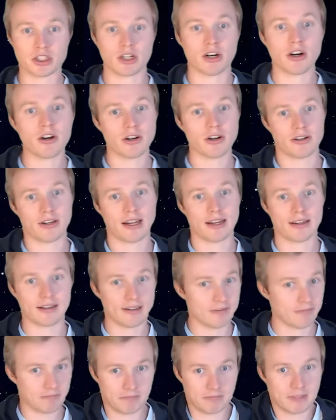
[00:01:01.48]
which aren't.
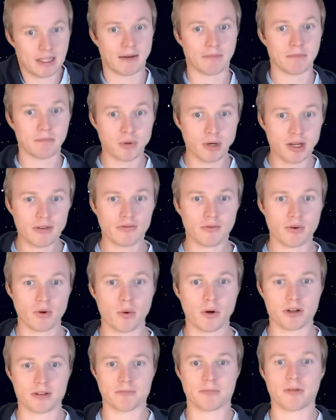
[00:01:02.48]
And yeah, bring
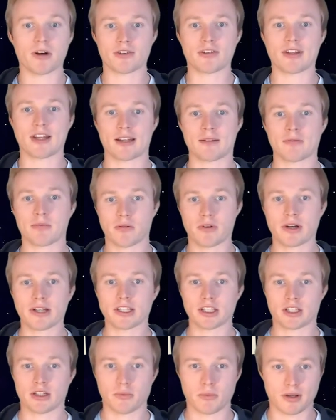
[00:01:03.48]
forward Mars
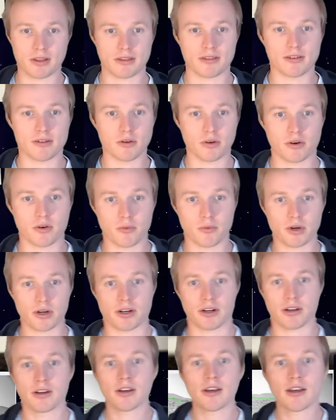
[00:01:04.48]
exploration with your
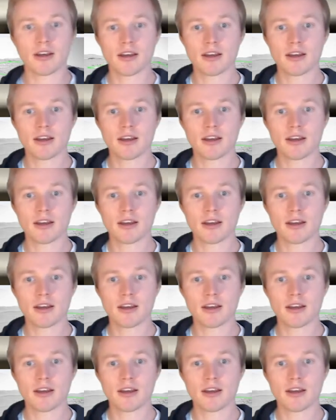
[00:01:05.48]
work.